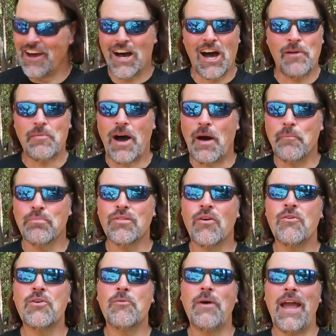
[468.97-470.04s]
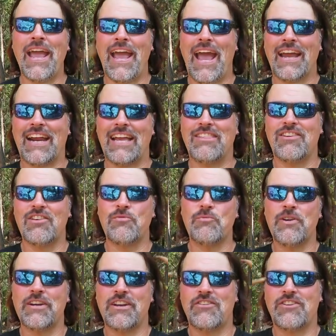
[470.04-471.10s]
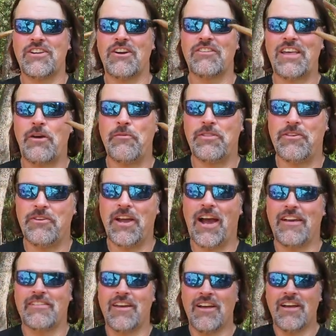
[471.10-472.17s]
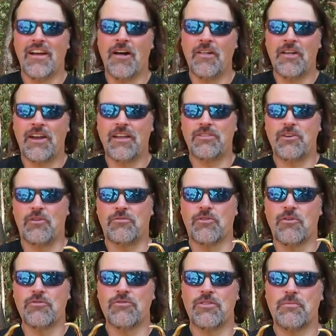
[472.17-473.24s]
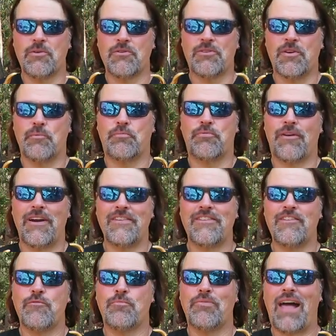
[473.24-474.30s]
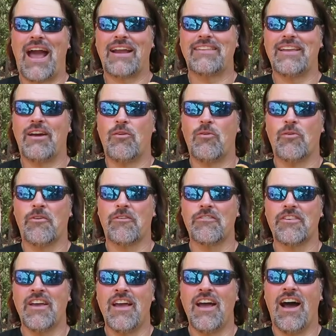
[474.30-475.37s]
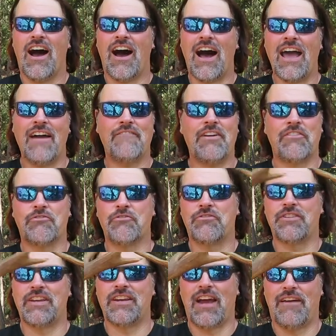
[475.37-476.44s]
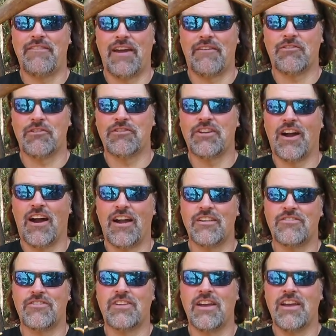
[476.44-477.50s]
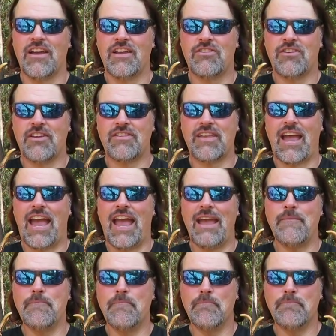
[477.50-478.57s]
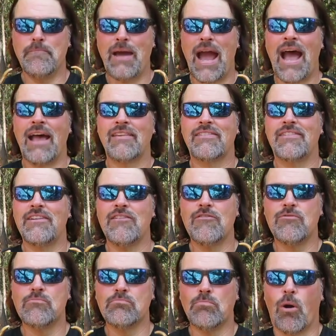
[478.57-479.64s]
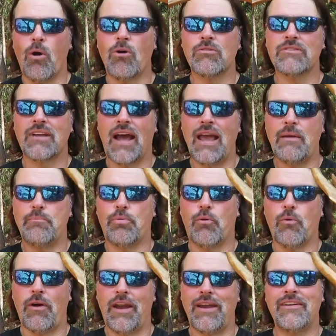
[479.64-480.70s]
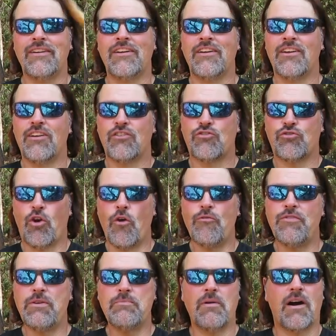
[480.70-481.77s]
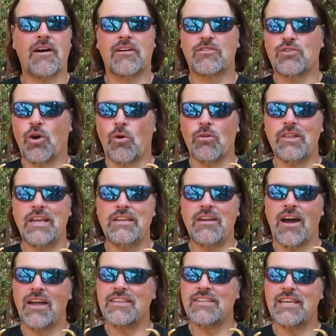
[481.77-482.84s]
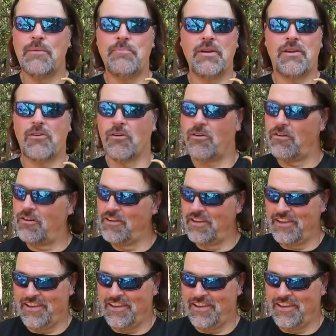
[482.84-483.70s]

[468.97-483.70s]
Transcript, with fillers: I'm blown away, and I just wanted to share that with you guys. Look at those. Those are the most impressive blacktail horns I have ever seen, I've ever touched. Just a massive multi-point trophy buck, totally non-typical.